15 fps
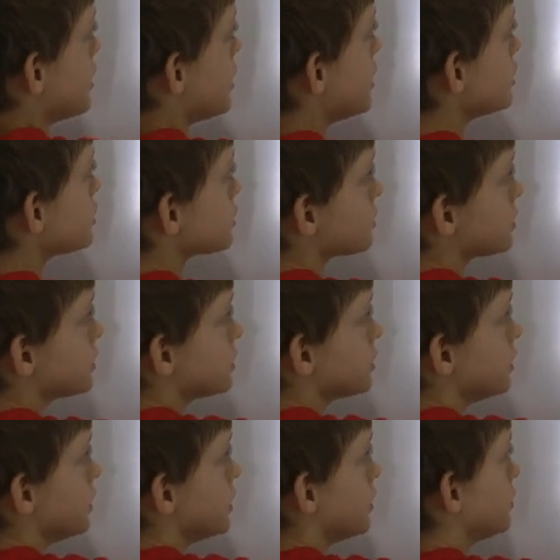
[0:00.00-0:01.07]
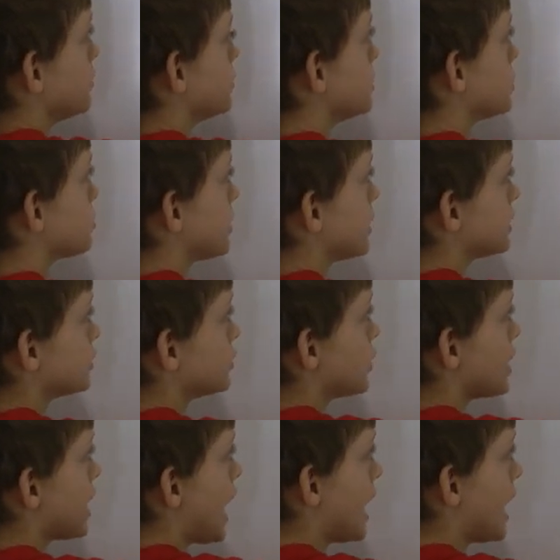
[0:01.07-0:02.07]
this one, which makes the